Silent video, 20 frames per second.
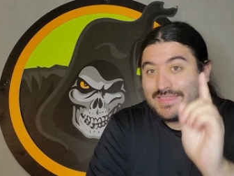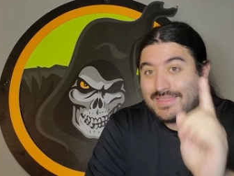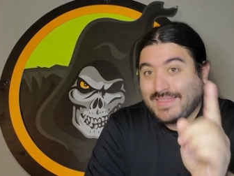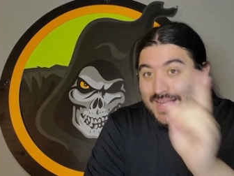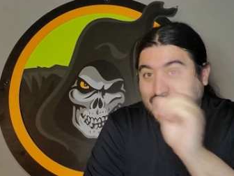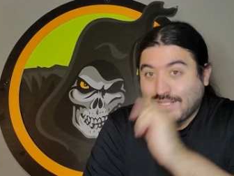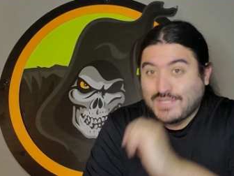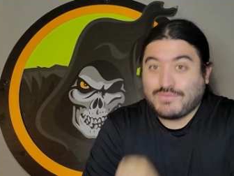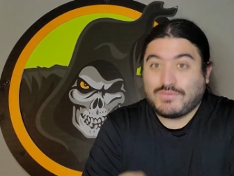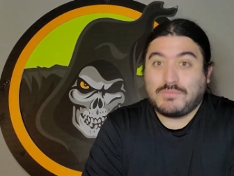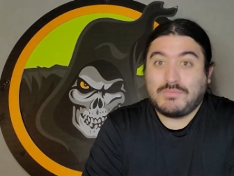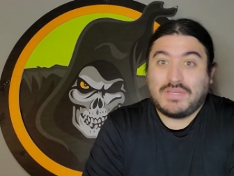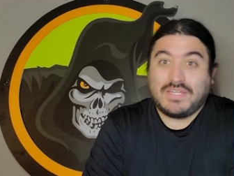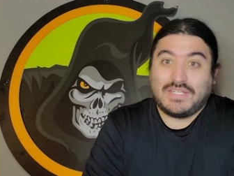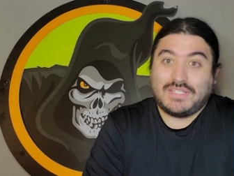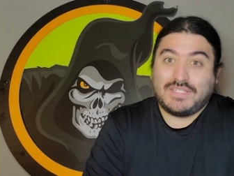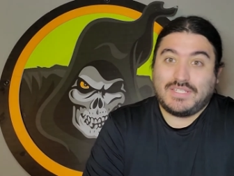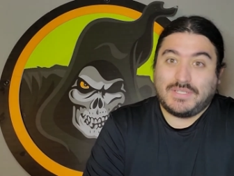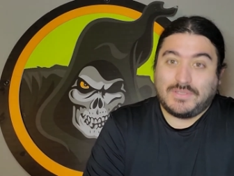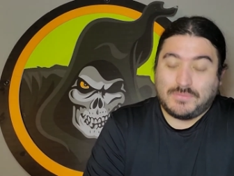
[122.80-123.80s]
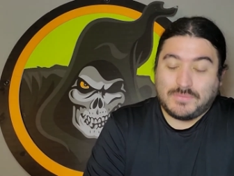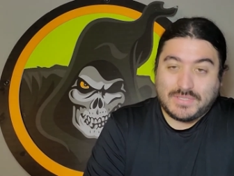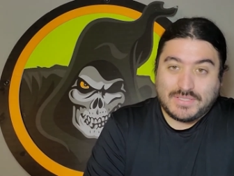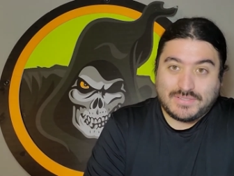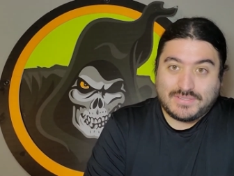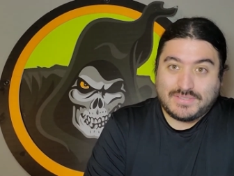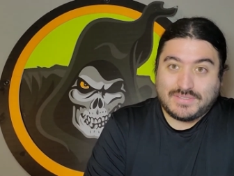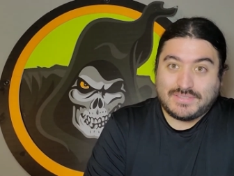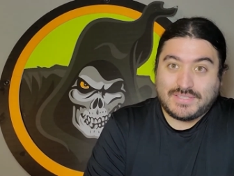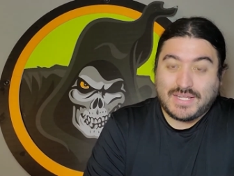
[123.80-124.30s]
That's for me to deal
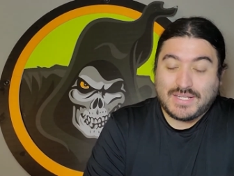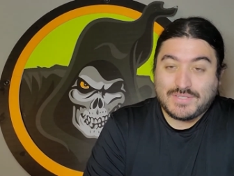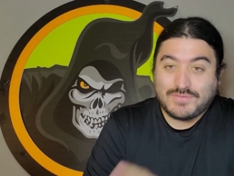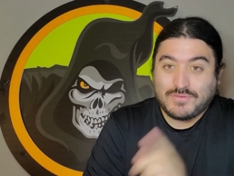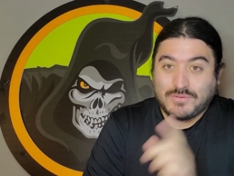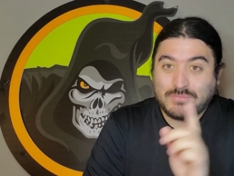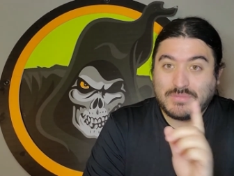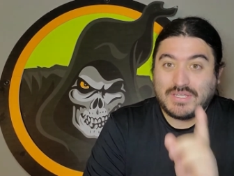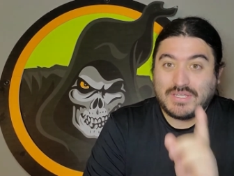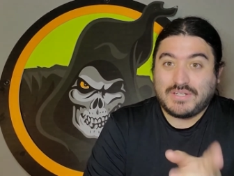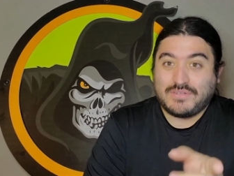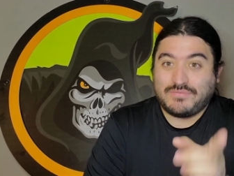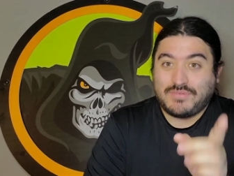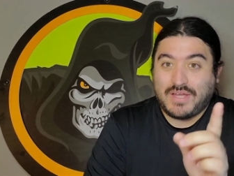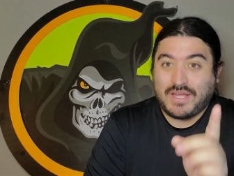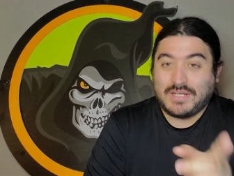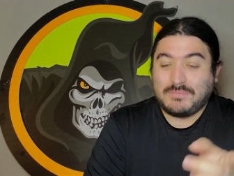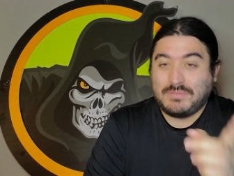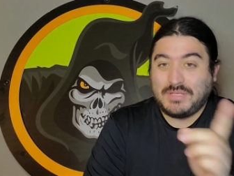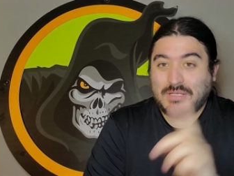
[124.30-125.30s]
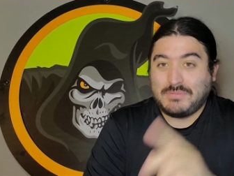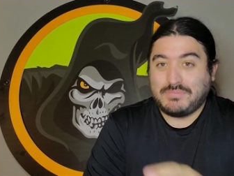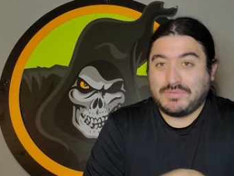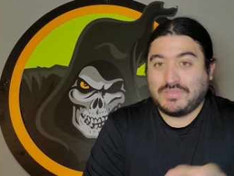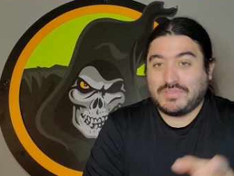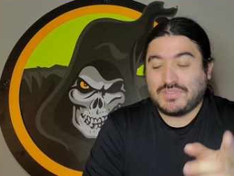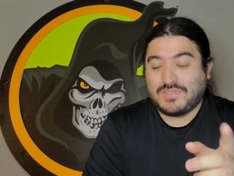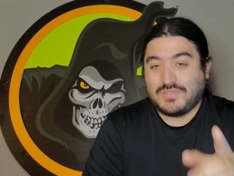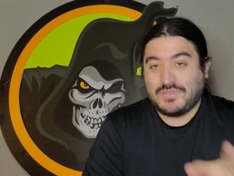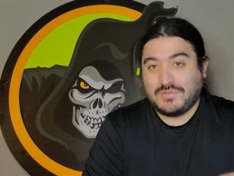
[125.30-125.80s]
with. That's for me to find
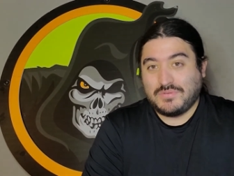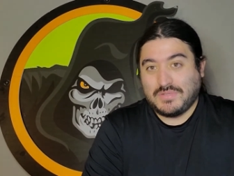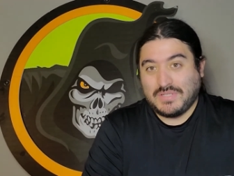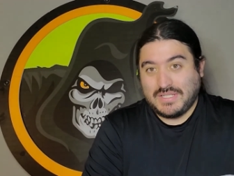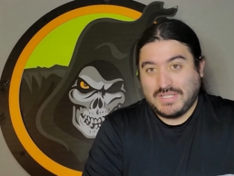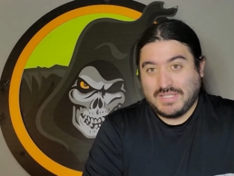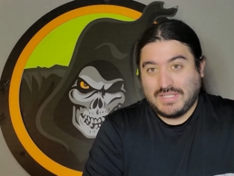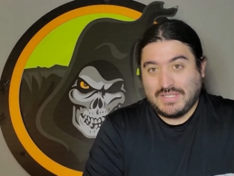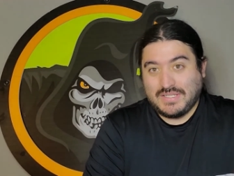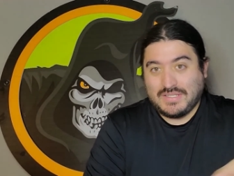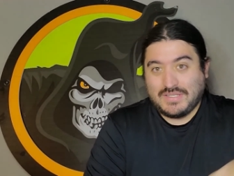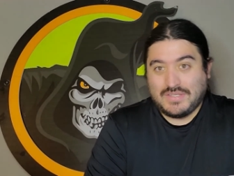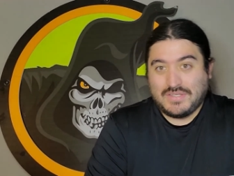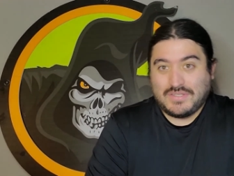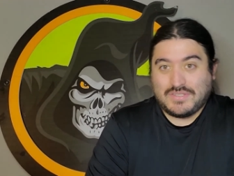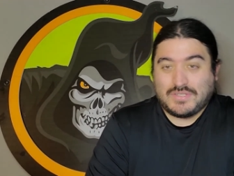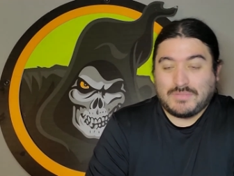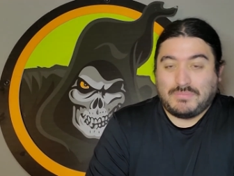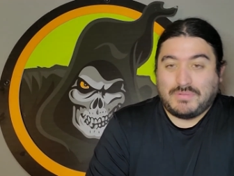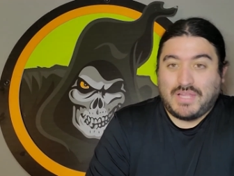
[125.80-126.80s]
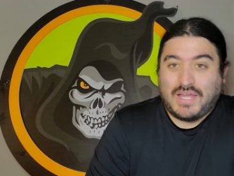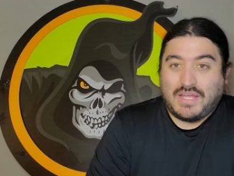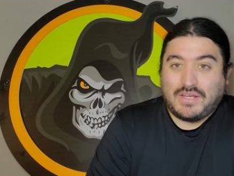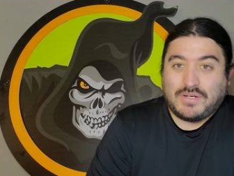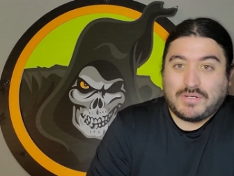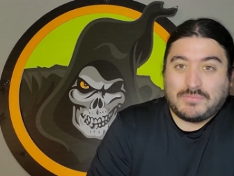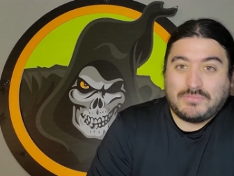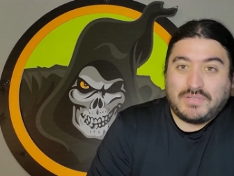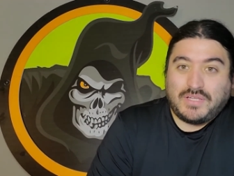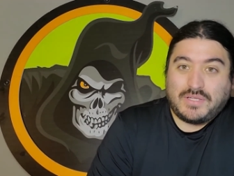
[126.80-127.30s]
people to
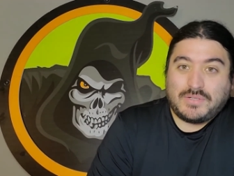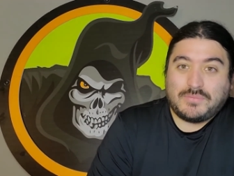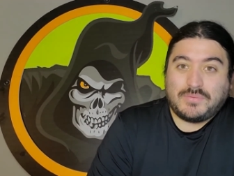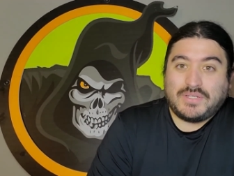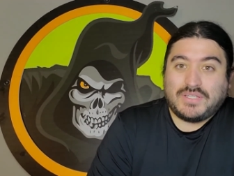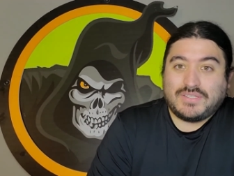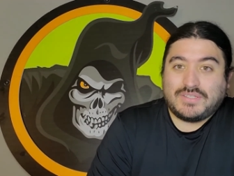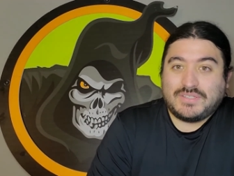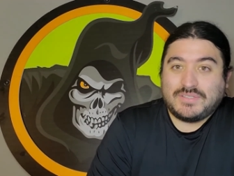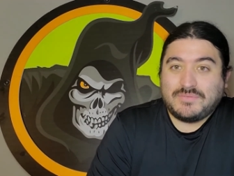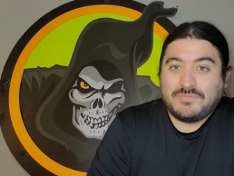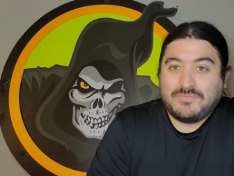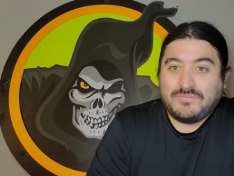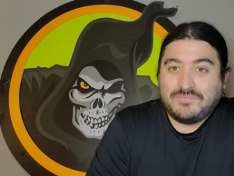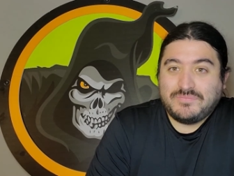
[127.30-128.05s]
supply her blood with.